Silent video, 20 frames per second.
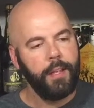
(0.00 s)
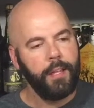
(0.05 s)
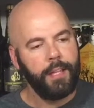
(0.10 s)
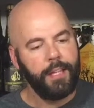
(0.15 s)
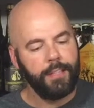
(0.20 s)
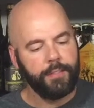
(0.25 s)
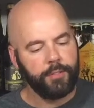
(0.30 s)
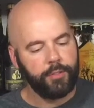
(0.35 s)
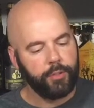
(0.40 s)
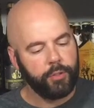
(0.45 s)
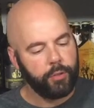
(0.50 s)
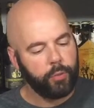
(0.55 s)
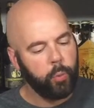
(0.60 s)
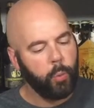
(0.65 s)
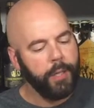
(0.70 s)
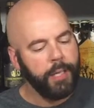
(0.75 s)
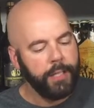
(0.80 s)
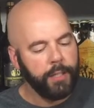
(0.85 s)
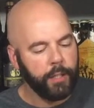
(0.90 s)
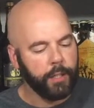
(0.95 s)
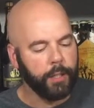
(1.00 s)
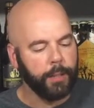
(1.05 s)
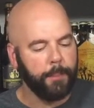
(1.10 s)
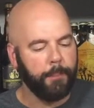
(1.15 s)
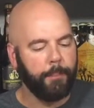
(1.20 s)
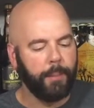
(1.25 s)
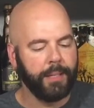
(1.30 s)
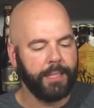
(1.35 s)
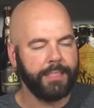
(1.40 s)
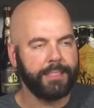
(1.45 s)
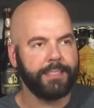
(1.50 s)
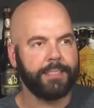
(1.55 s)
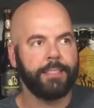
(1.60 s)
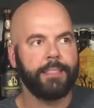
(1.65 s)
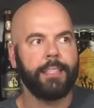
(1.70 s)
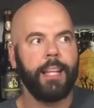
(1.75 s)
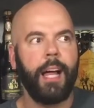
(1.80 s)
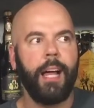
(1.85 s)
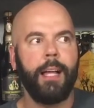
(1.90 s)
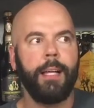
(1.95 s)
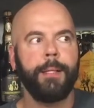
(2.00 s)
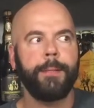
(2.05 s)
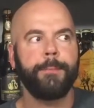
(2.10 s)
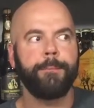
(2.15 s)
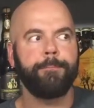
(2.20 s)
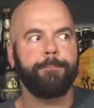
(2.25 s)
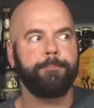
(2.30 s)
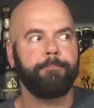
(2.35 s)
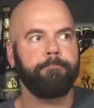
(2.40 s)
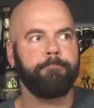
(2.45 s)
It's sweeter, but it's not.